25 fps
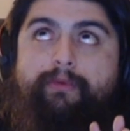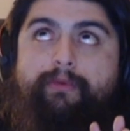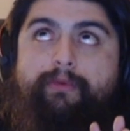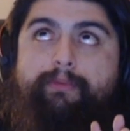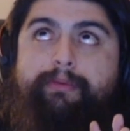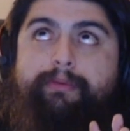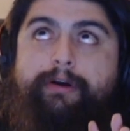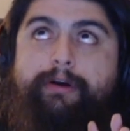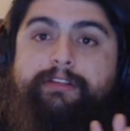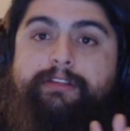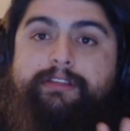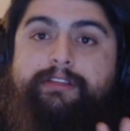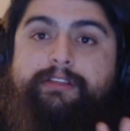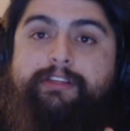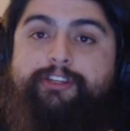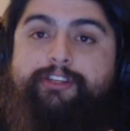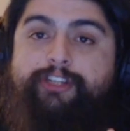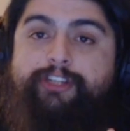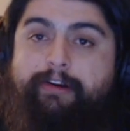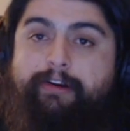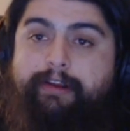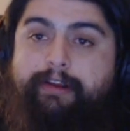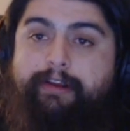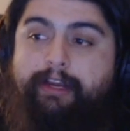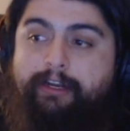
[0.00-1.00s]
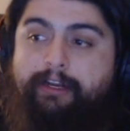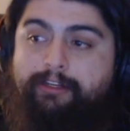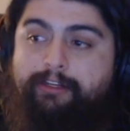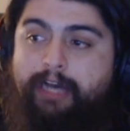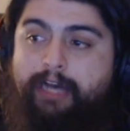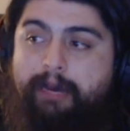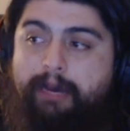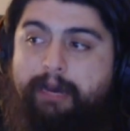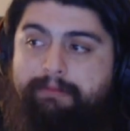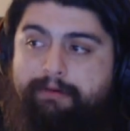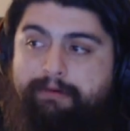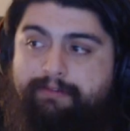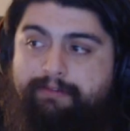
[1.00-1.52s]
puts the cherry on
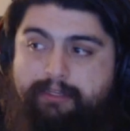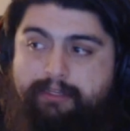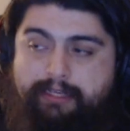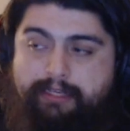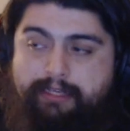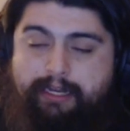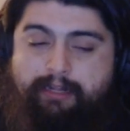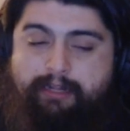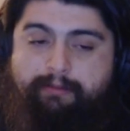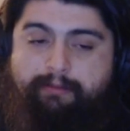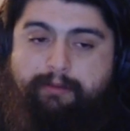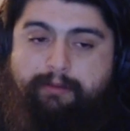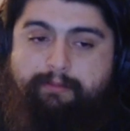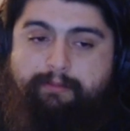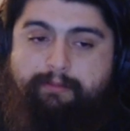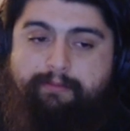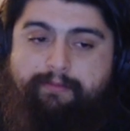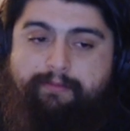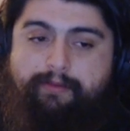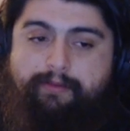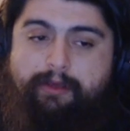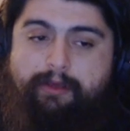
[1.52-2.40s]
top of this album